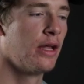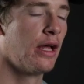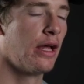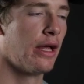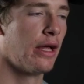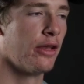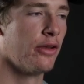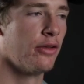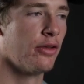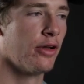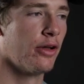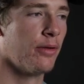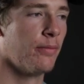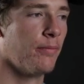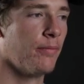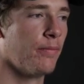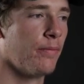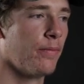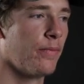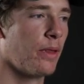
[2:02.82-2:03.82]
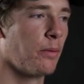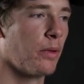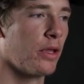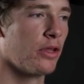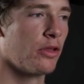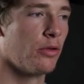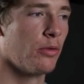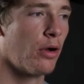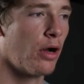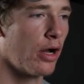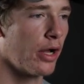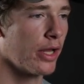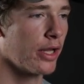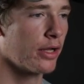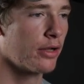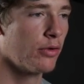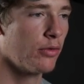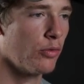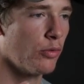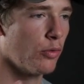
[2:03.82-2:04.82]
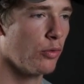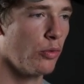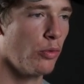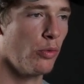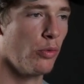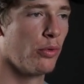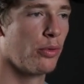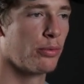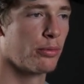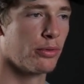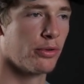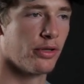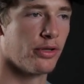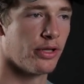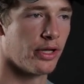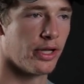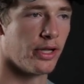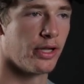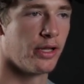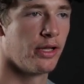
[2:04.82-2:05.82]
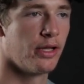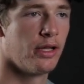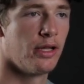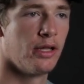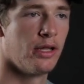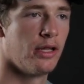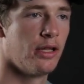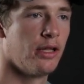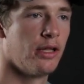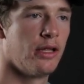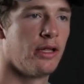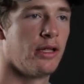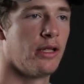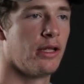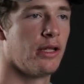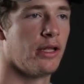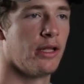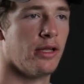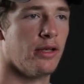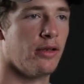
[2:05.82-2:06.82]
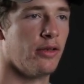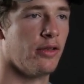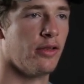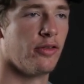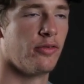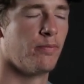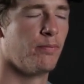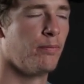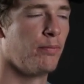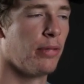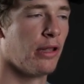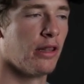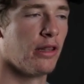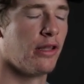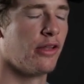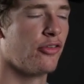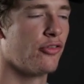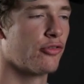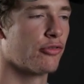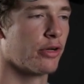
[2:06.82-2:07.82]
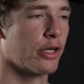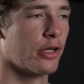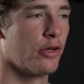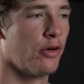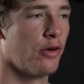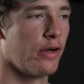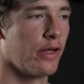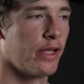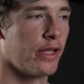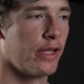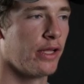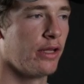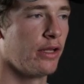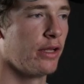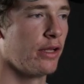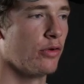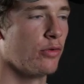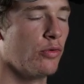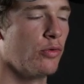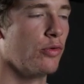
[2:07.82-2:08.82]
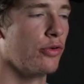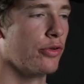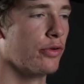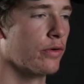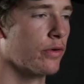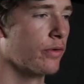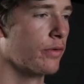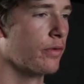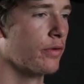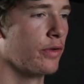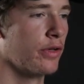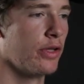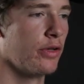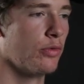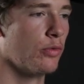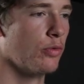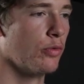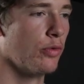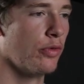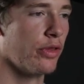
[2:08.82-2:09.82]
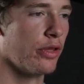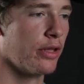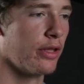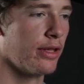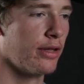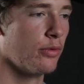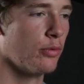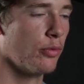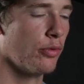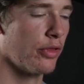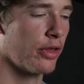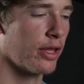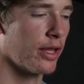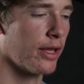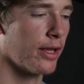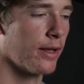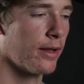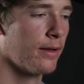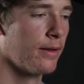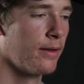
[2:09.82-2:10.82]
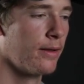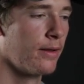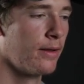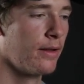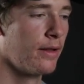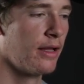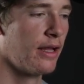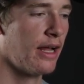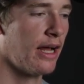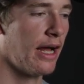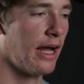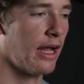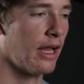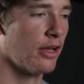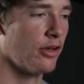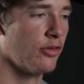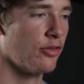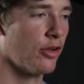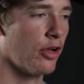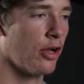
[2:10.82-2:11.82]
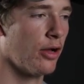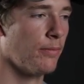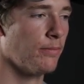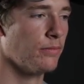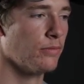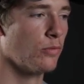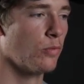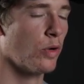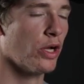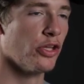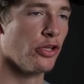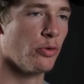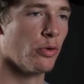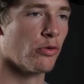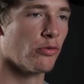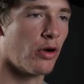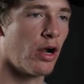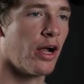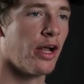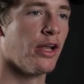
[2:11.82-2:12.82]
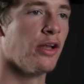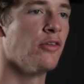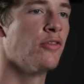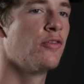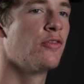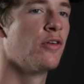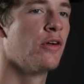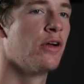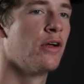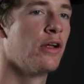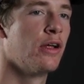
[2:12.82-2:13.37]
and they make you hike all through the day in this blistering hot heat in all the gear, and when you arrive,